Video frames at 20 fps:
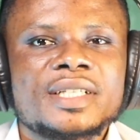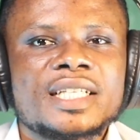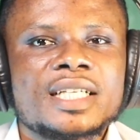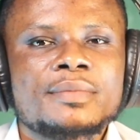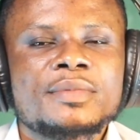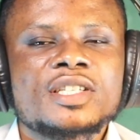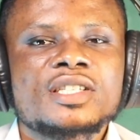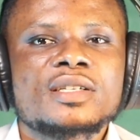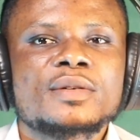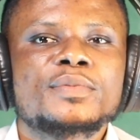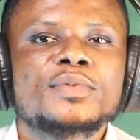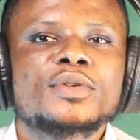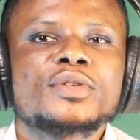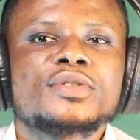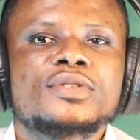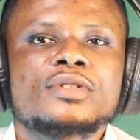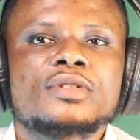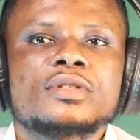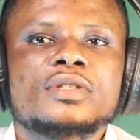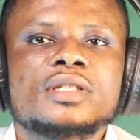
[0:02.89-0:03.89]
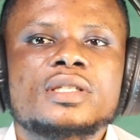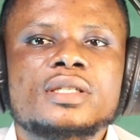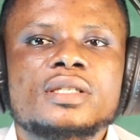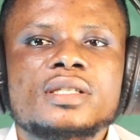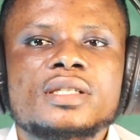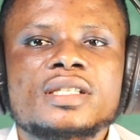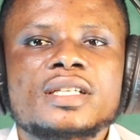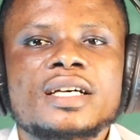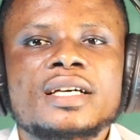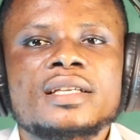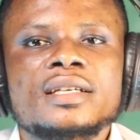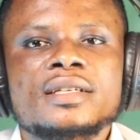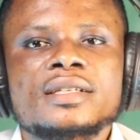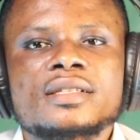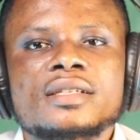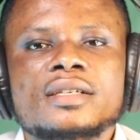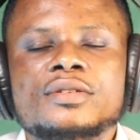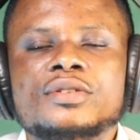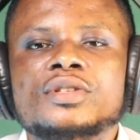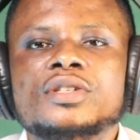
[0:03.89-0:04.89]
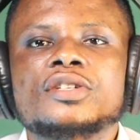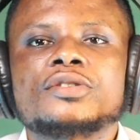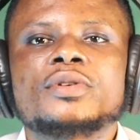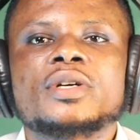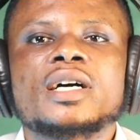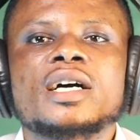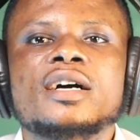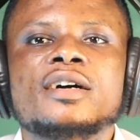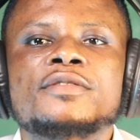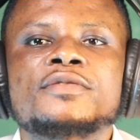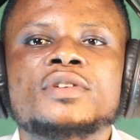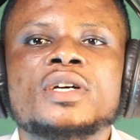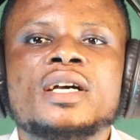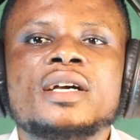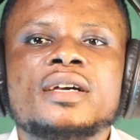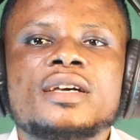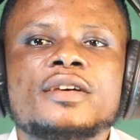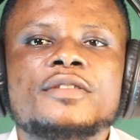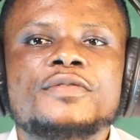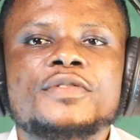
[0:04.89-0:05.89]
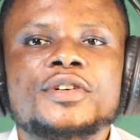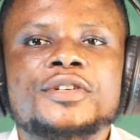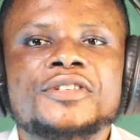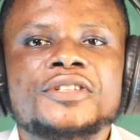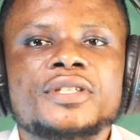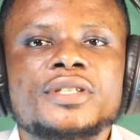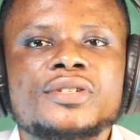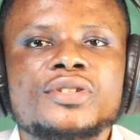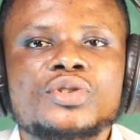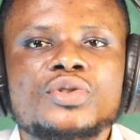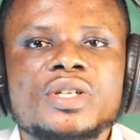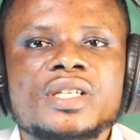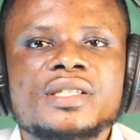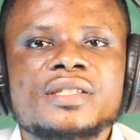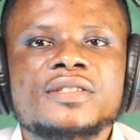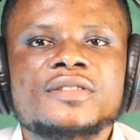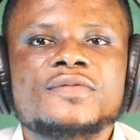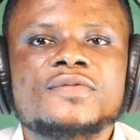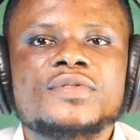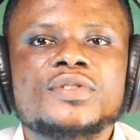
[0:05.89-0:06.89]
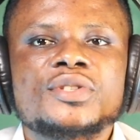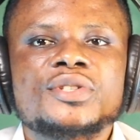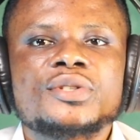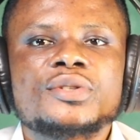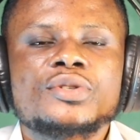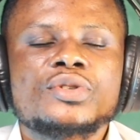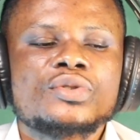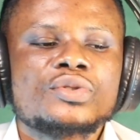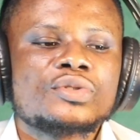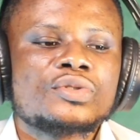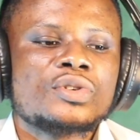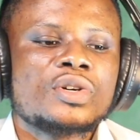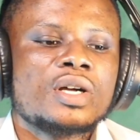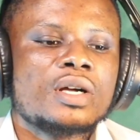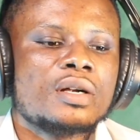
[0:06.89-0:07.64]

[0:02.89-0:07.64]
My name is Apostle Newton Silas, and today we have a very interesting video to